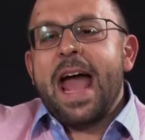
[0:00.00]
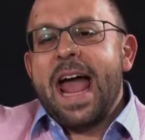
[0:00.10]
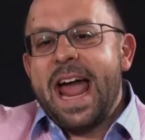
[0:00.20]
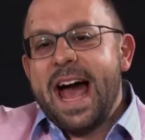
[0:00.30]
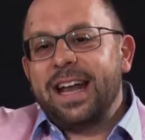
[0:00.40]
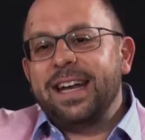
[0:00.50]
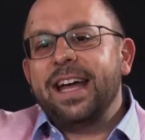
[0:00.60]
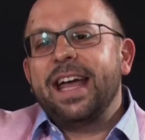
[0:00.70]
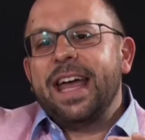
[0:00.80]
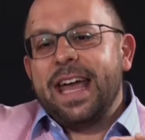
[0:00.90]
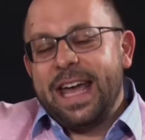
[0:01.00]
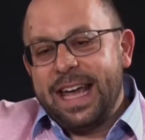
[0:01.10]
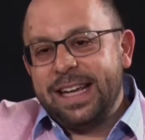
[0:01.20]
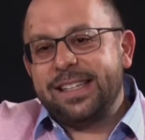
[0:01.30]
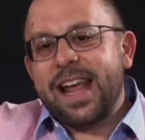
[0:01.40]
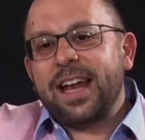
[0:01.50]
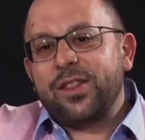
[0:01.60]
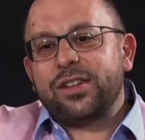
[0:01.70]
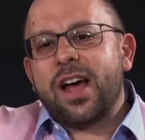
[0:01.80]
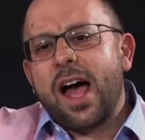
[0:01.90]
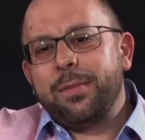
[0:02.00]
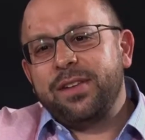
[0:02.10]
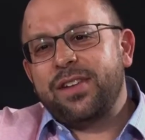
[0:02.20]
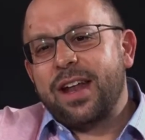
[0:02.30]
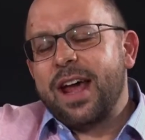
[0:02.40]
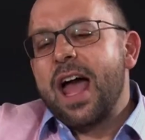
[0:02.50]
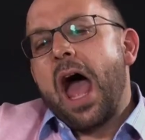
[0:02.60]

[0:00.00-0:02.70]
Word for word: And he said at the time, he said,